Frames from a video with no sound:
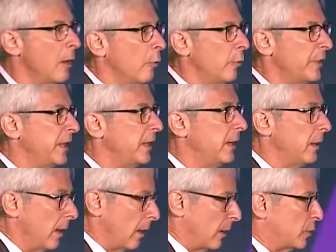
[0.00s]
Within
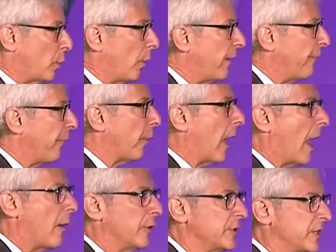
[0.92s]
24
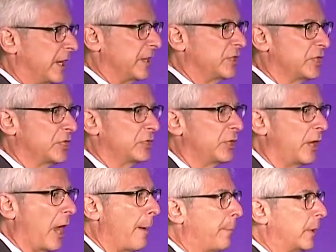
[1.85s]
hours, it has stood
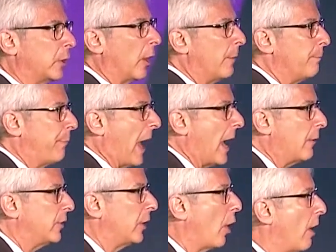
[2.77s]
up and gone
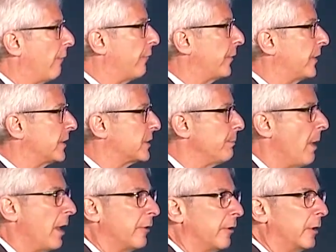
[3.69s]
bounding off with its mother,